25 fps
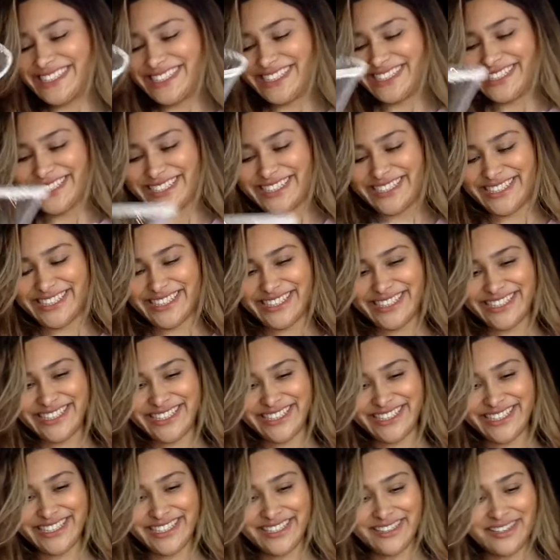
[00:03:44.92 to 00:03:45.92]

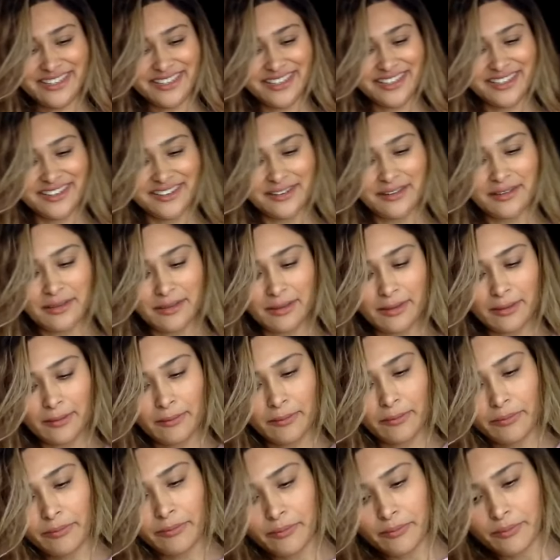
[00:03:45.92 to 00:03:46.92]

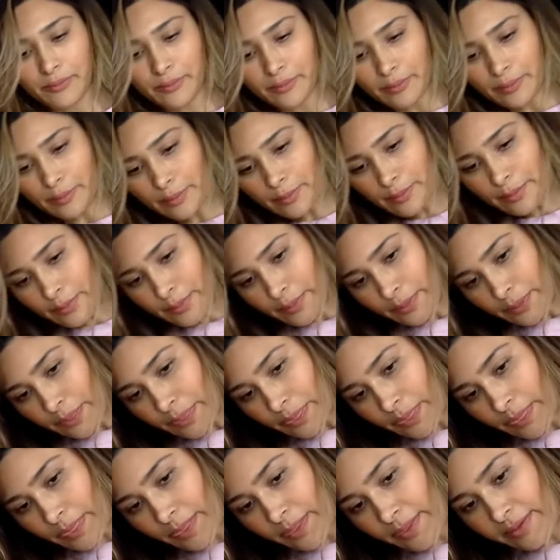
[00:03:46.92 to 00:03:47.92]

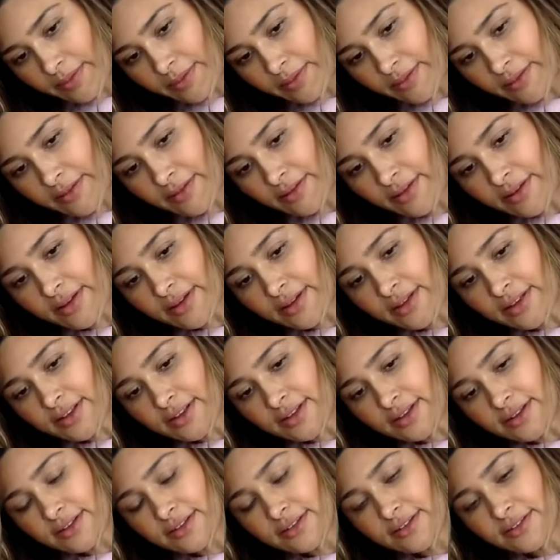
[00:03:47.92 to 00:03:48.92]

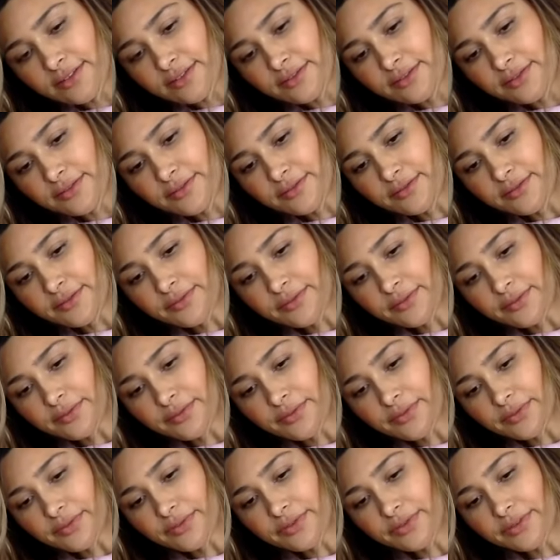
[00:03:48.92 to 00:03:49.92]

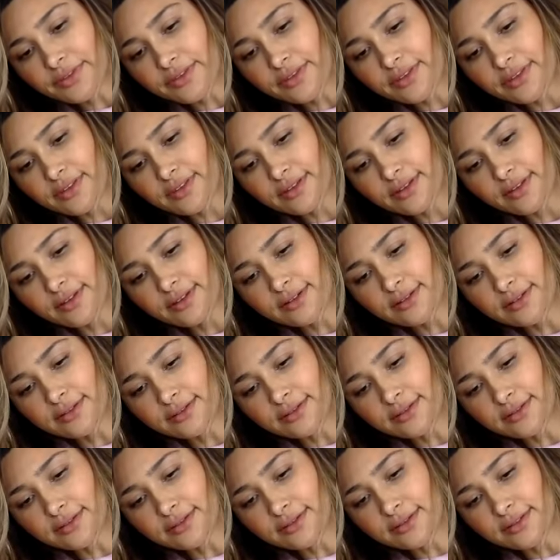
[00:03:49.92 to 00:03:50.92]

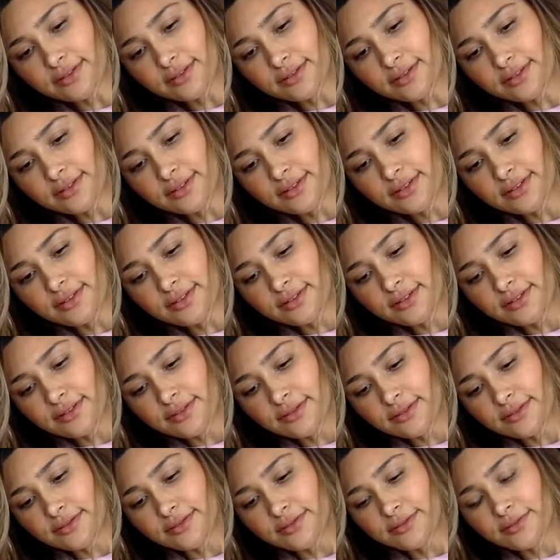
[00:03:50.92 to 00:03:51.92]

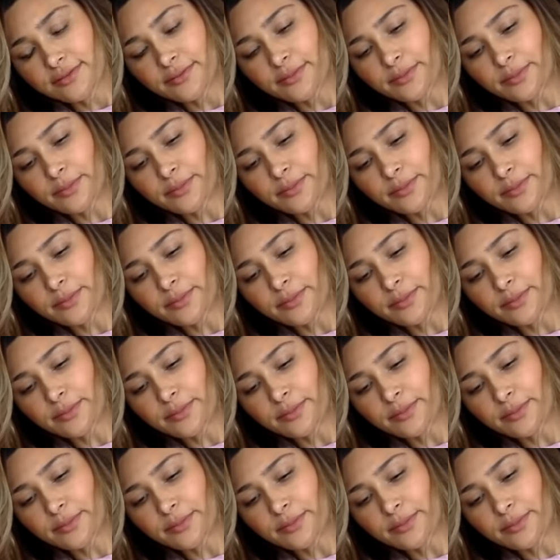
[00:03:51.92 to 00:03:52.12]
(no one is talking)